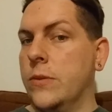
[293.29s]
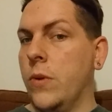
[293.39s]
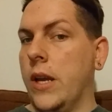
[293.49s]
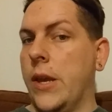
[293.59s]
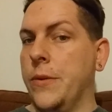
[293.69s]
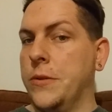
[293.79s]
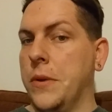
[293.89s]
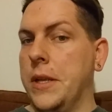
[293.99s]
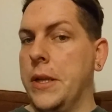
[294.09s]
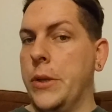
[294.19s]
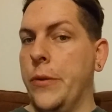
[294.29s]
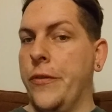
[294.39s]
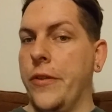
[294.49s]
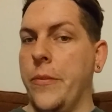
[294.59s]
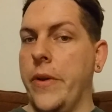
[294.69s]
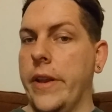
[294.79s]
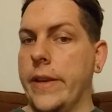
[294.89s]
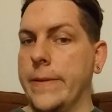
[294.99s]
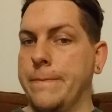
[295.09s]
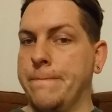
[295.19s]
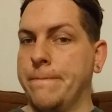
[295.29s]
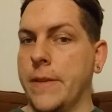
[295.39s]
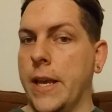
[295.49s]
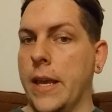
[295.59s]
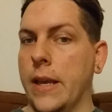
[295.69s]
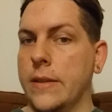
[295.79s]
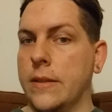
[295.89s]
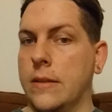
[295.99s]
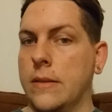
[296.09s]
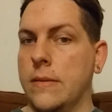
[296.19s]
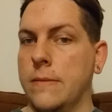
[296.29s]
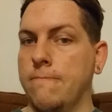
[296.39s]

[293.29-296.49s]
what he was willing to do for the money, I guess.